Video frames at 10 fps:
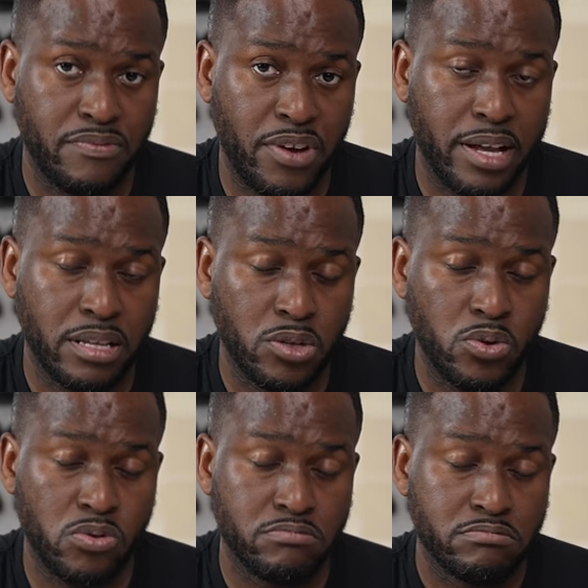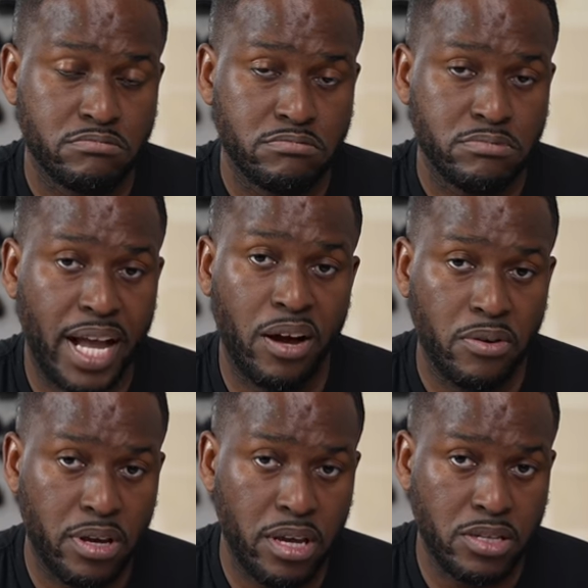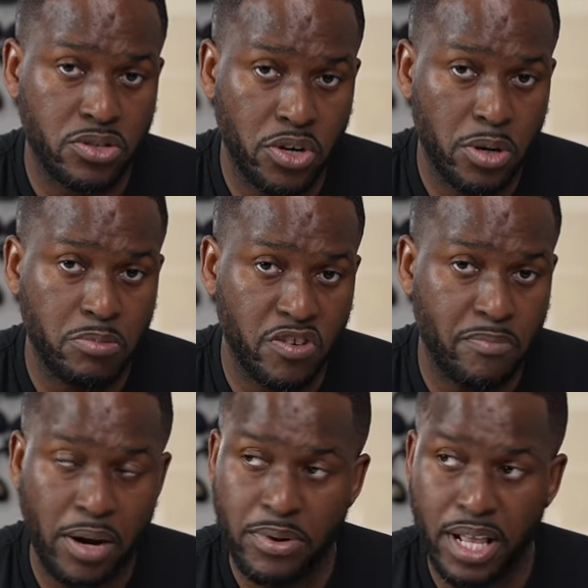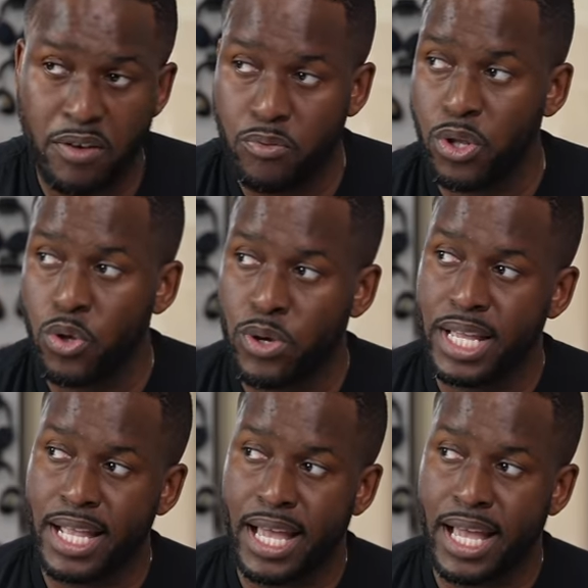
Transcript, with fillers: fine. Cool. Now, in terms of battery life, we're looking